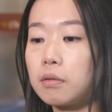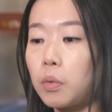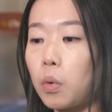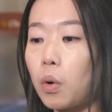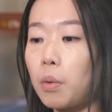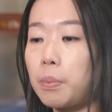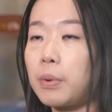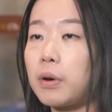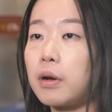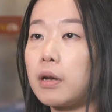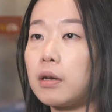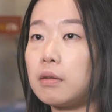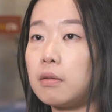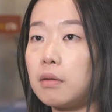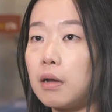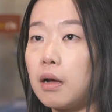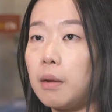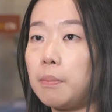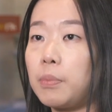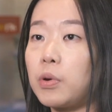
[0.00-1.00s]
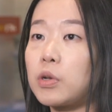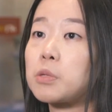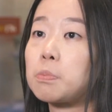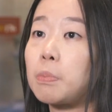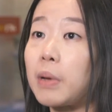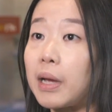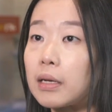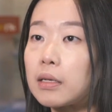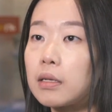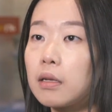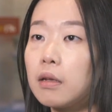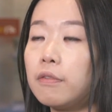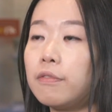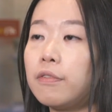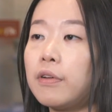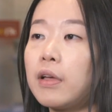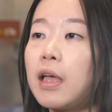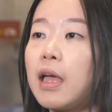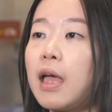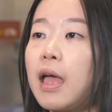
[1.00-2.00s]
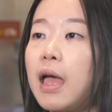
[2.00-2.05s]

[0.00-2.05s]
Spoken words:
corporate perspective.